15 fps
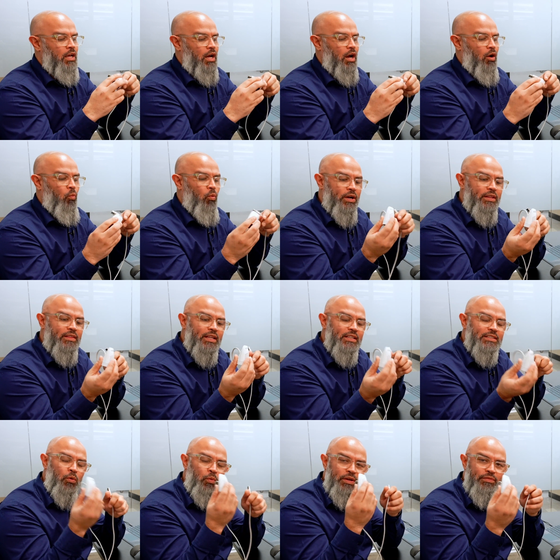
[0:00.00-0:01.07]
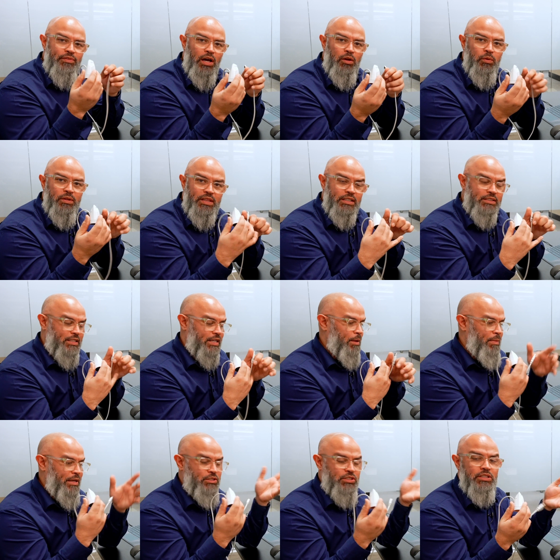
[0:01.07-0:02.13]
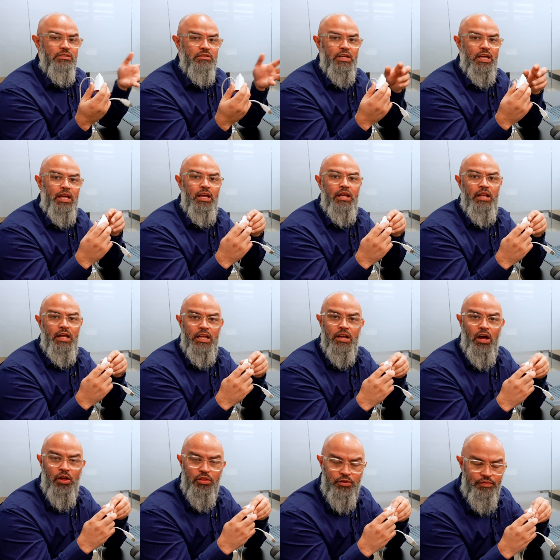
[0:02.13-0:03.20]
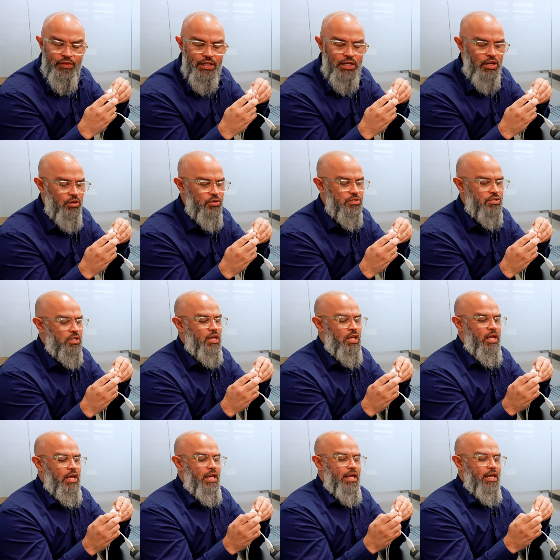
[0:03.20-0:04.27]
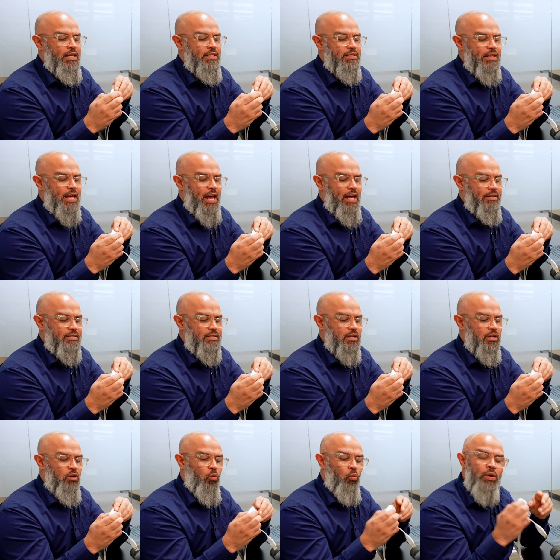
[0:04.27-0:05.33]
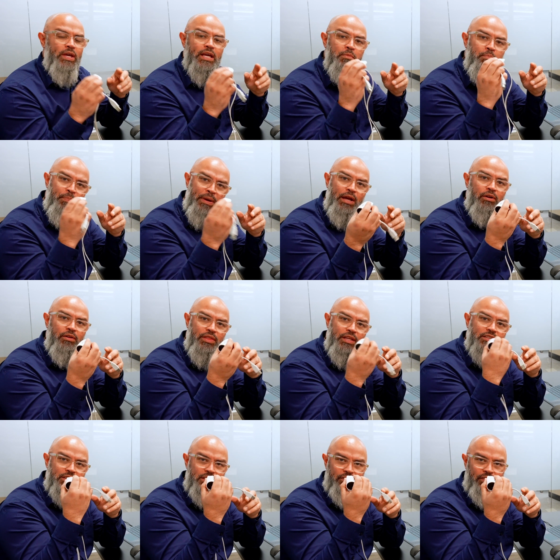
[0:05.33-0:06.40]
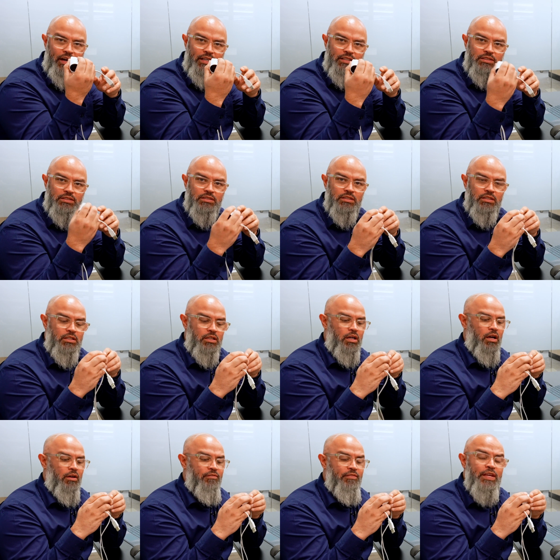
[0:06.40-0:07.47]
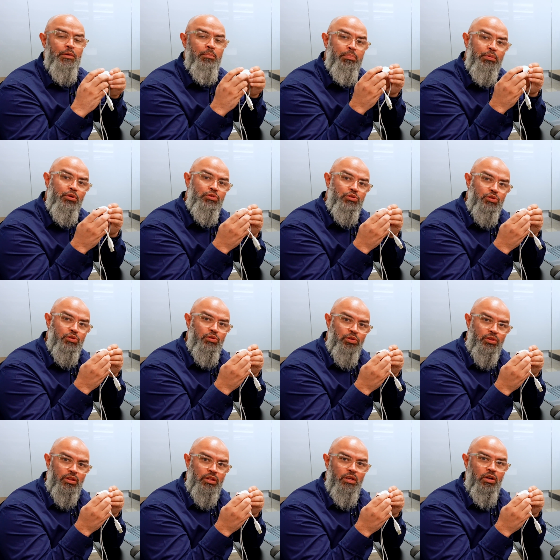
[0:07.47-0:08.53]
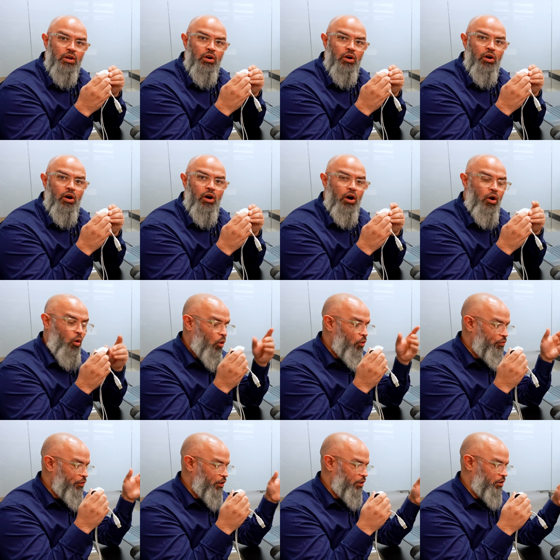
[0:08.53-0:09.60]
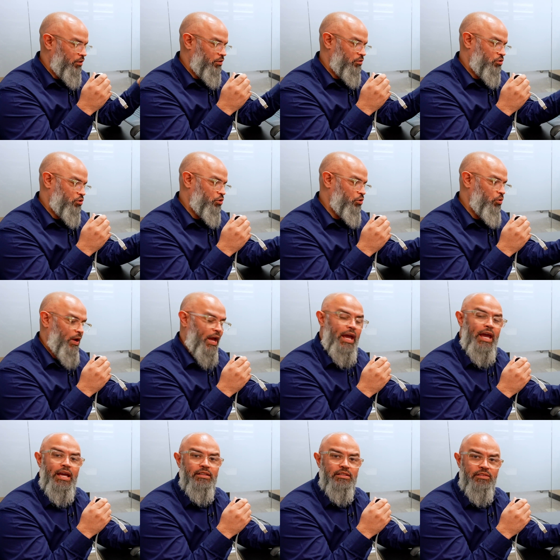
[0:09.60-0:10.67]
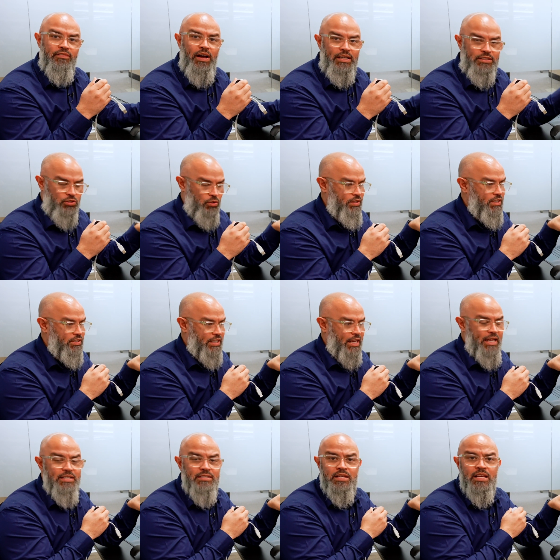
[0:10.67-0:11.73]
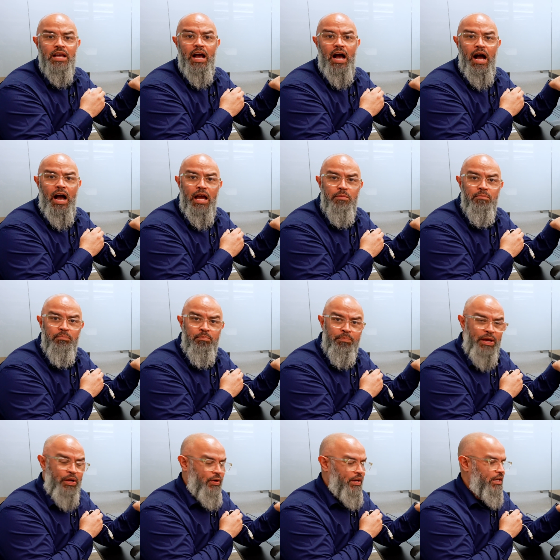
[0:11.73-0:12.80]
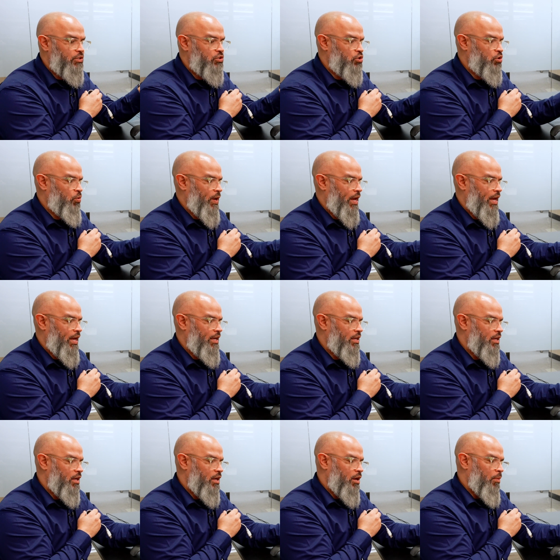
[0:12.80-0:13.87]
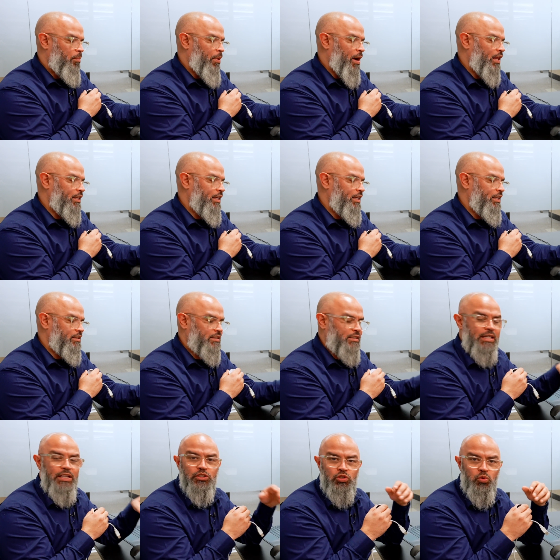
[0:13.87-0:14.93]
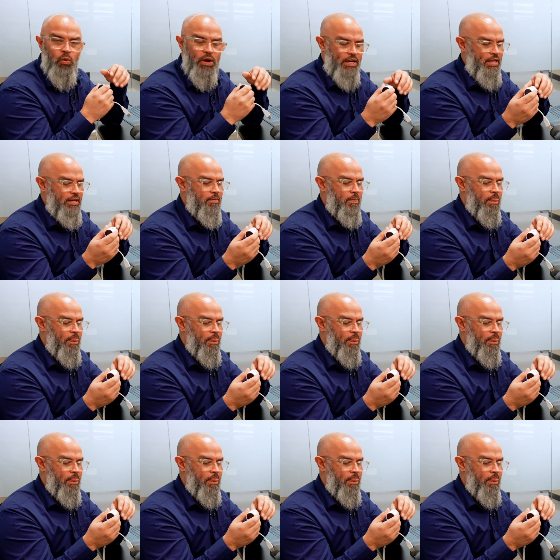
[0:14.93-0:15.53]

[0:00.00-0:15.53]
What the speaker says: One of the things that we've done with this, and I mentioned in other videos, is that we can pair this device via Bluetooth over to a device. So in this case, I'm pairing it to a Poly Sync 20.